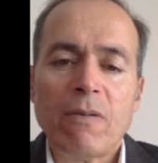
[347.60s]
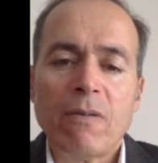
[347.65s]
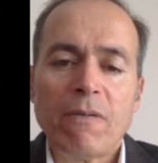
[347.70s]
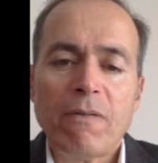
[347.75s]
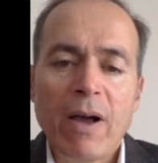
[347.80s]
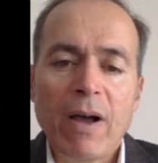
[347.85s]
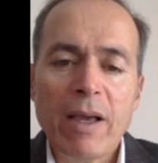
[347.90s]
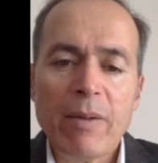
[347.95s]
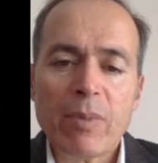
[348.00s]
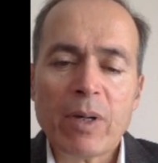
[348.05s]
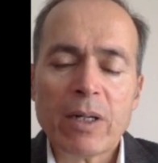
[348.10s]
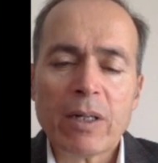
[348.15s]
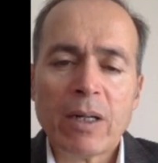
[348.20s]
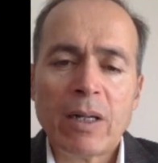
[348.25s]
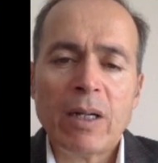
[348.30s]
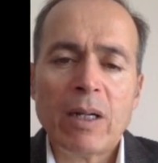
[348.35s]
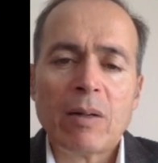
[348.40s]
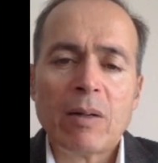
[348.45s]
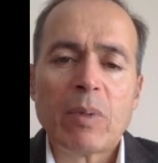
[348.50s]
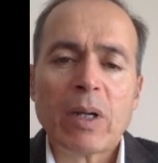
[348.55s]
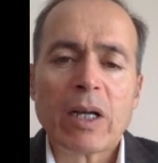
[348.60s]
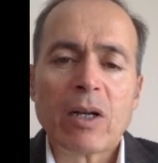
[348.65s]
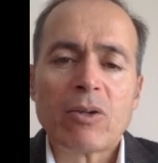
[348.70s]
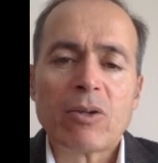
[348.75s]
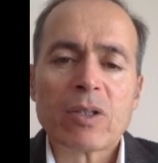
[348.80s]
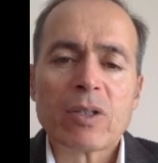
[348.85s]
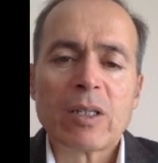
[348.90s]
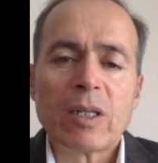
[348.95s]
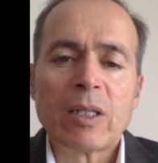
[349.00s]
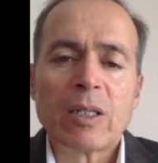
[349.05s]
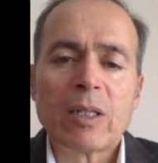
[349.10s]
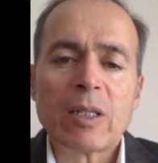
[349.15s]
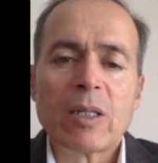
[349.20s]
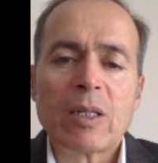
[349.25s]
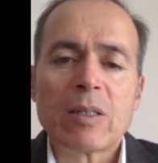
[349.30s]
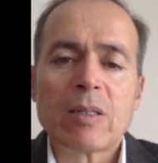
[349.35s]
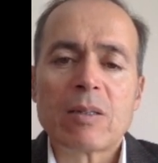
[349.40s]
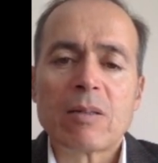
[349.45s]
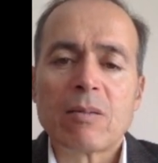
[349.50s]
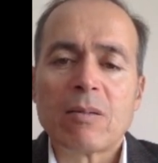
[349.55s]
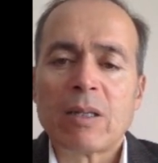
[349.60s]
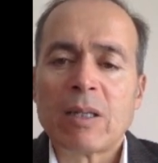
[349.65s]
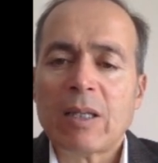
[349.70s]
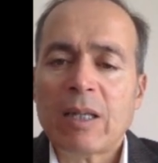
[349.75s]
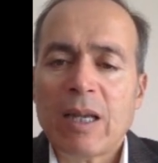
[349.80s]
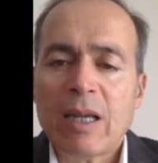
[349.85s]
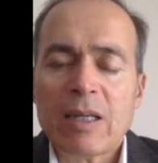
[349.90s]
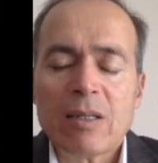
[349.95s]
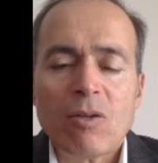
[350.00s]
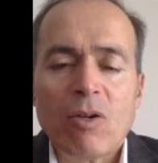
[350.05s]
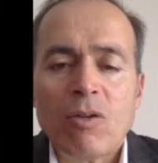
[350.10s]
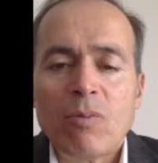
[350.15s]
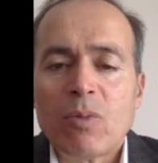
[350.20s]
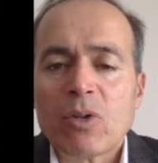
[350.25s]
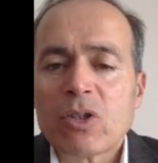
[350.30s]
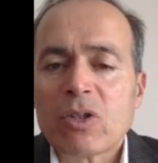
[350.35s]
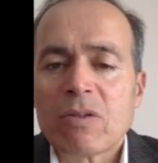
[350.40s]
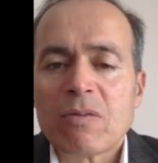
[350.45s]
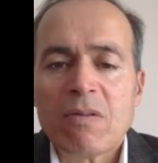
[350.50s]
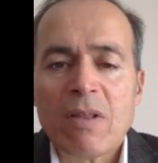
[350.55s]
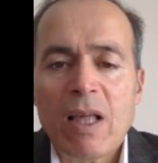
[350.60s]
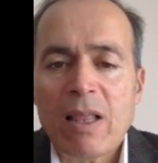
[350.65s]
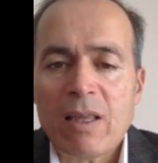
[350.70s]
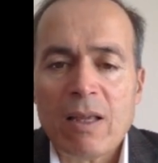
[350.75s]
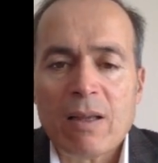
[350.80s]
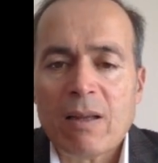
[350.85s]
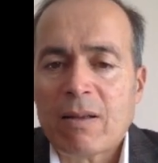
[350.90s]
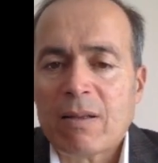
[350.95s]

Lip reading: fiber because it has almost nothing.